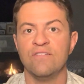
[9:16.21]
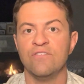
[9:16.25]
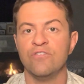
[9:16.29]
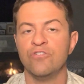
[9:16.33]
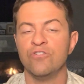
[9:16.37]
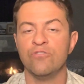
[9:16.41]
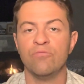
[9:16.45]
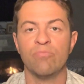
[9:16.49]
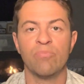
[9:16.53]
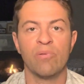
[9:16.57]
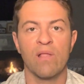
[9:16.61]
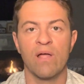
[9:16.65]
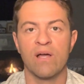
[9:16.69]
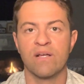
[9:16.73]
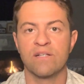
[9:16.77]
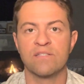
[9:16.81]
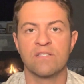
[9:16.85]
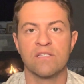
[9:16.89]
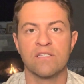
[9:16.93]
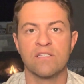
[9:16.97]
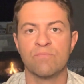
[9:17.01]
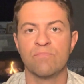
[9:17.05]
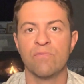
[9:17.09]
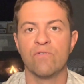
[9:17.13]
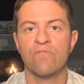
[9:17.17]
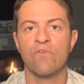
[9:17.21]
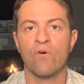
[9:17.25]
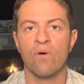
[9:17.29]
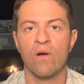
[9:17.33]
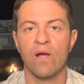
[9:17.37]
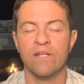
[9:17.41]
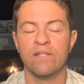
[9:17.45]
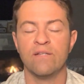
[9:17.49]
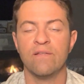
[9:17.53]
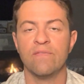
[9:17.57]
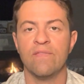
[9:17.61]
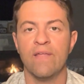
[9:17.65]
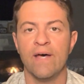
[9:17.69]
duplexes before I
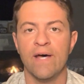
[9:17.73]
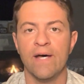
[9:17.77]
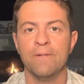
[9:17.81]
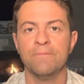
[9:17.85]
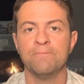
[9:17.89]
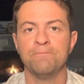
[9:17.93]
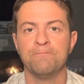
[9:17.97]
did that.